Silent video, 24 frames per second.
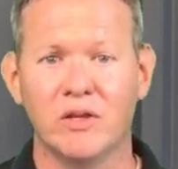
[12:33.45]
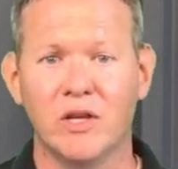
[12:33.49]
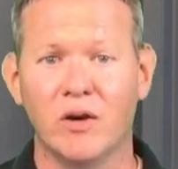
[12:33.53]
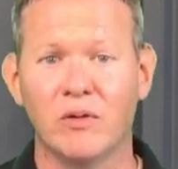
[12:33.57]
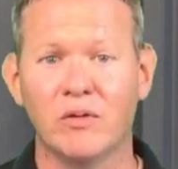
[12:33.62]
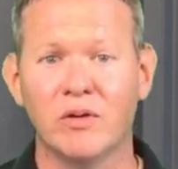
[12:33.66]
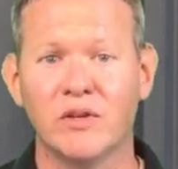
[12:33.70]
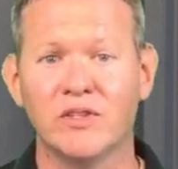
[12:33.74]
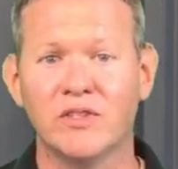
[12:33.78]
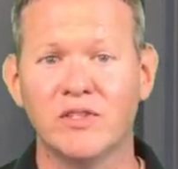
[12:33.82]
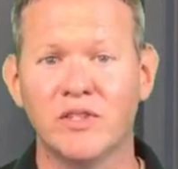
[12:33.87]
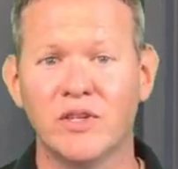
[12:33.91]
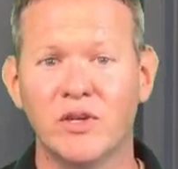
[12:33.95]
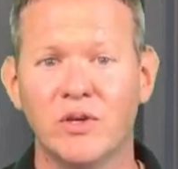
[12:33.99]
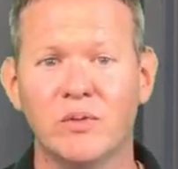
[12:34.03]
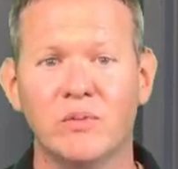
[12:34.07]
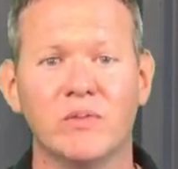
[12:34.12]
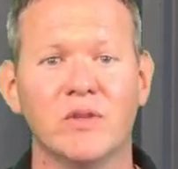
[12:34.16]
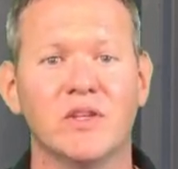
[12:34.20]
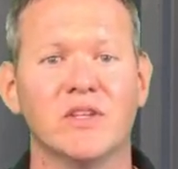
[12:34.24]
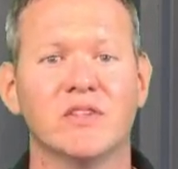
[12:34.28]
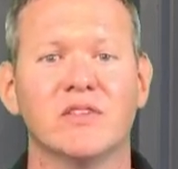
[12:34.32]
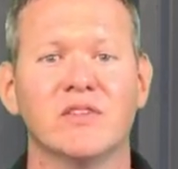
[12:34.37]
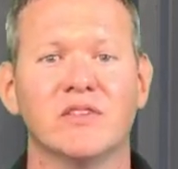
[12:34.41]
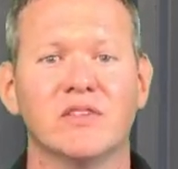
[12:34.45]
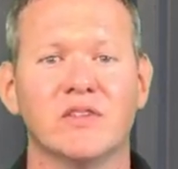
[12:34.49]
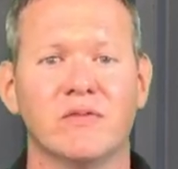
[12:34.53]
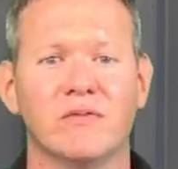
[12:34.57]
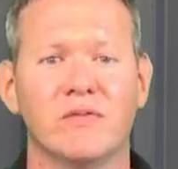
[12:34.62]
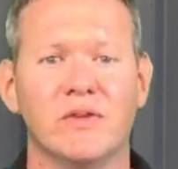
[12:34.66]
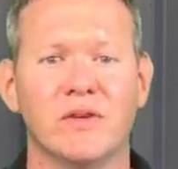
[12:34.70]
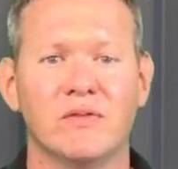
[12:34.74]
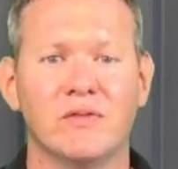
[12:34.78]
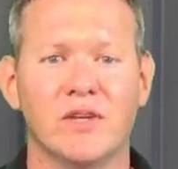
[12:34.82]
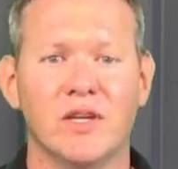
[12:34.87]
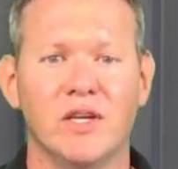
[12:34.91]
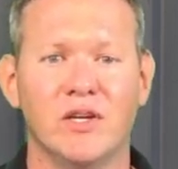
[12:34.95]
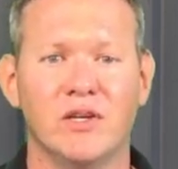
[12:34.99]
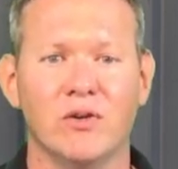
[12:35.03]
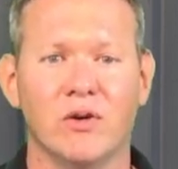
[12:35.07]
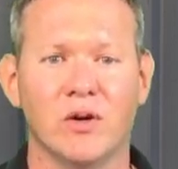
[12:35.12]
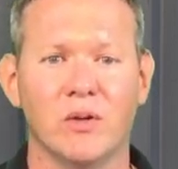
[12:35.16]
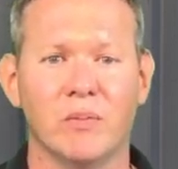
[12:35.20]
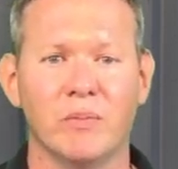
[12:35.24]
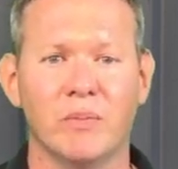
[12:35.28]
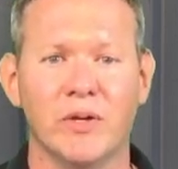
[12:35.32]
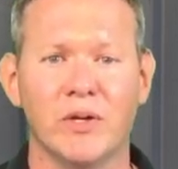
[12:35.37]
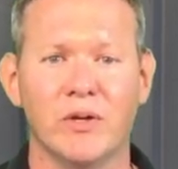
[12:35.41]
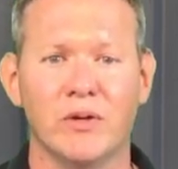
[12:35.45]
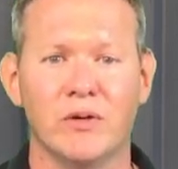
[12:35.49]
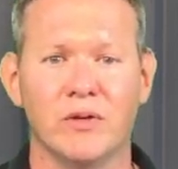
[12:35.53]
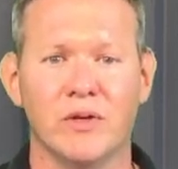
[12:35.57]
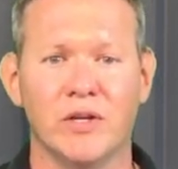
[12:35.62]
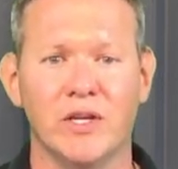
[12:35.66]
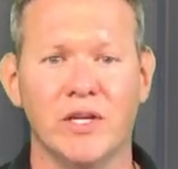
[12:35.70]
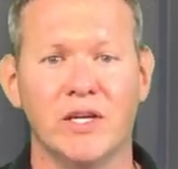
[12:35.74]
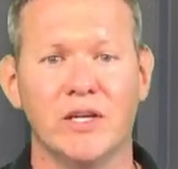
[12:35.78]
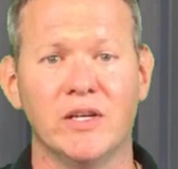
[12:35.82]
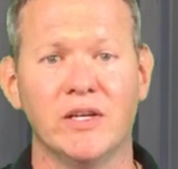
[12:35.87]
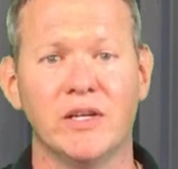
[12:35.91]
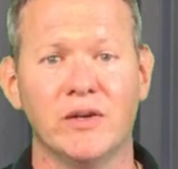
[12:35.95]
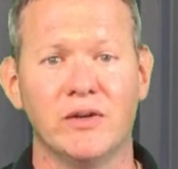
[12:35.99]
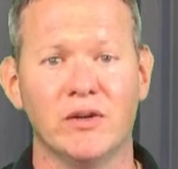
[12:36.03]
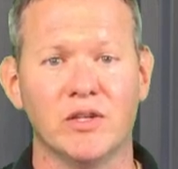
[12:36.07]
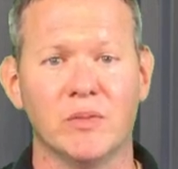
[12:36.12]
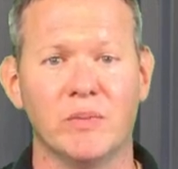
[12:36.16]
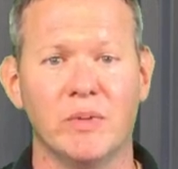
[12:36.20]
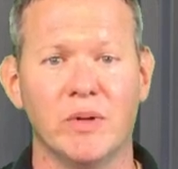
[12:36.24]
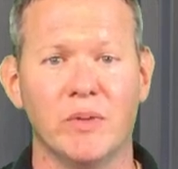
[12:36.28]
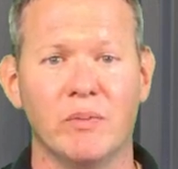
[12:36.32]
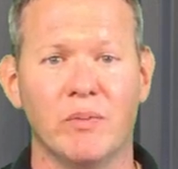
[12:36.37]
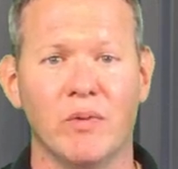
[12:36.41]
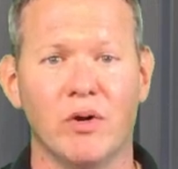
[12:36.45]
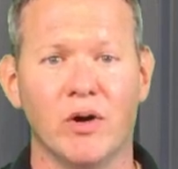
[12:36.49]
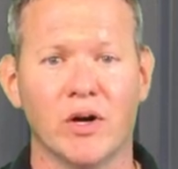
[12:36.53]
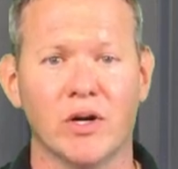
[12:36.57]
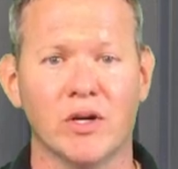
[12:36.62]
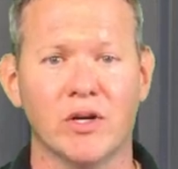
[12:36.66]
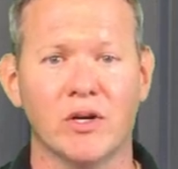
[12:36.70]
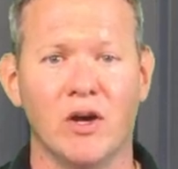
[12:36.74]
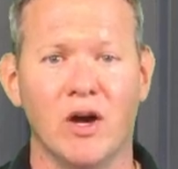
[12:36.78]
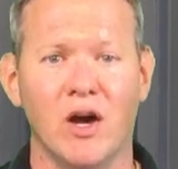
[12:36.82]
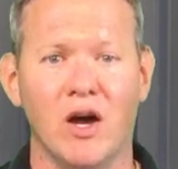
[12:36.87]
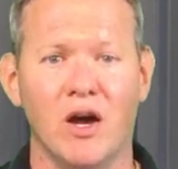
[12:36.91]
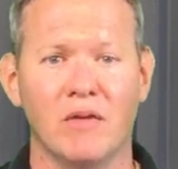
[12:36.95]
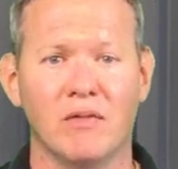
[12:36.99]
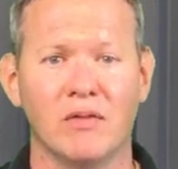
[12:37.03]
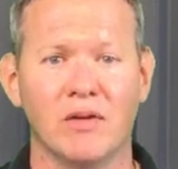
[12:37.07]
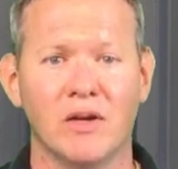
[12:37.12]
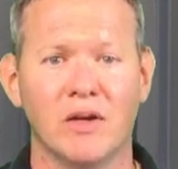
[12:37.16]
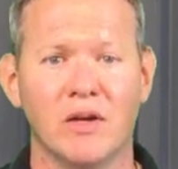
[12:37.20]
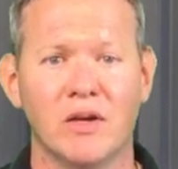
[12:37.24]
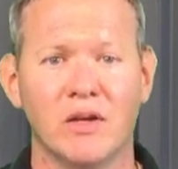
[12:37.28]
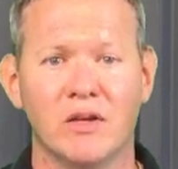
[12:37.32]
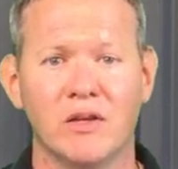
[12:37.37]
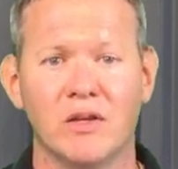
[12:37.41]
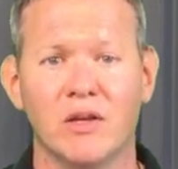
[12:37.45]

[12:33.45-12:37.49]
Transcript: Don't assume this is a 15-yard penalty until it's been marked off.